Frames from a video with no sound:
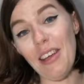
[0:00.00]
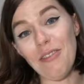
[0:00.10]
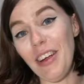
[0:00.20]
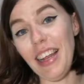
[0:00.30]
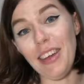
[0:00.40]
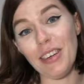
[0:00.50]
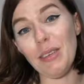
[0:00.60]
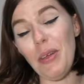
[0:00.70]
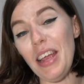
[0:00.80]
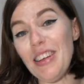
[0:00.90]
They're really
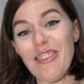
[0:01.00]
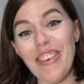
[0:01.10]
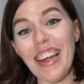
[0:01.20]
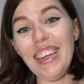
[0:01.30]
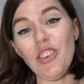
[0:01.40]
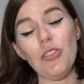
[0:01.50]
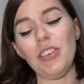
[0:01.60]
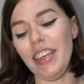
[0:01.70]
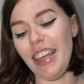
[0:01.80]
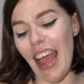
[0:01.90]
crispy, really
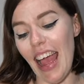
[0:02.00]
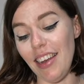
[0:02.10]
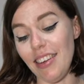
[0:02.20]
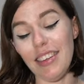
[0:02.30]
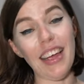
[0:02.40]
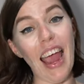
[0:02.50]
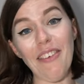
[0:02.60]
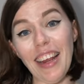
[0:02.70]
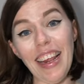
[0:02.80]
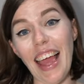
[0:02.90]
juicy, and I
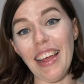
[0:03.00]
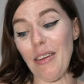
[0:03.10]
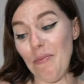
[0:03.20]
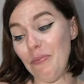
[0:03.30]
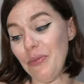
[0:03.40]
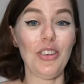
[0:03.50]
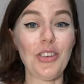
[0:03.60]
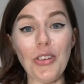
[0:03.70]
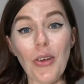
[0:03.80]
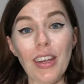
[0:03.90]
really like them. You
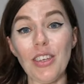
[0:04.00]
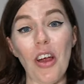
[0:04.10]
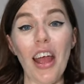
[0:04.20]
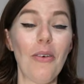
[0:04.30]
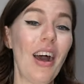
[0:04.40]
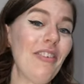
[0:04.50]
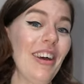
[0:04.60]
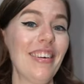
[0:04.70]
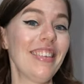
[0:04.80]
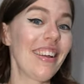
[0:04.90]
should totally try a
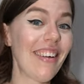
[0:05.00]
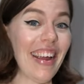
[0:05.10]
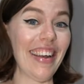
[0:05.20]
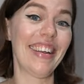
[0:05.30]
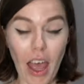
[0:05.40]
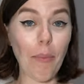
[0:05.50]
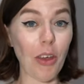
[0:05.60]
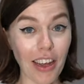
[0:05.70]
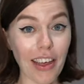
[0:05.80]
guava. They're great. I'm gonna